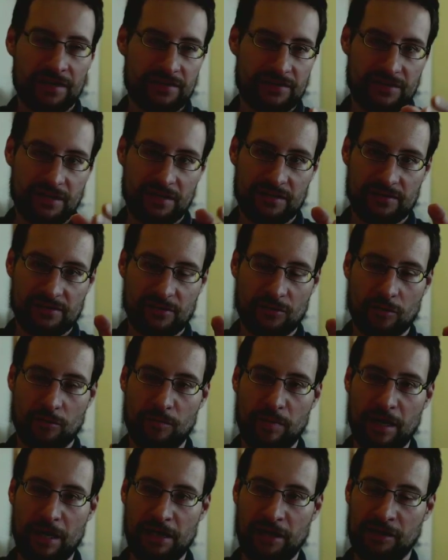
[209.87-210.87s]
that the
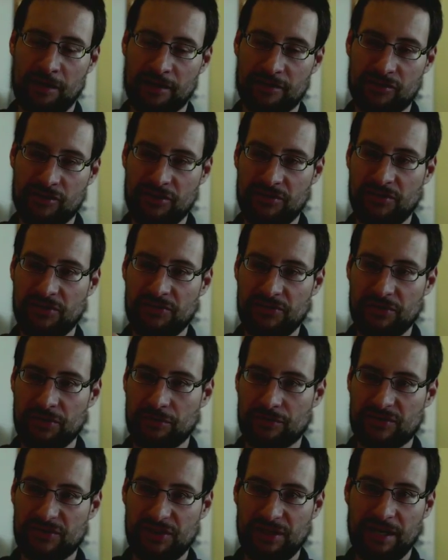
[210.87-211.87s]
compiler like GCC
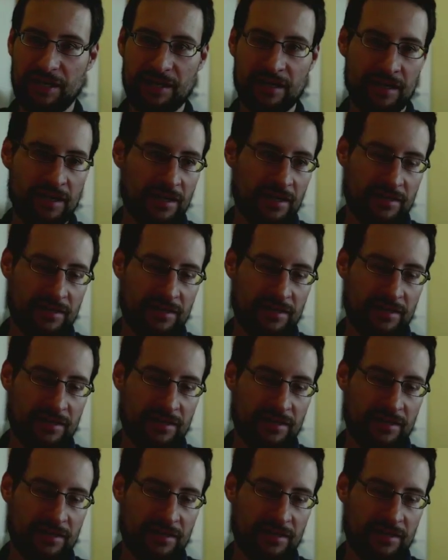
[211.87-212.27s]
or CLang,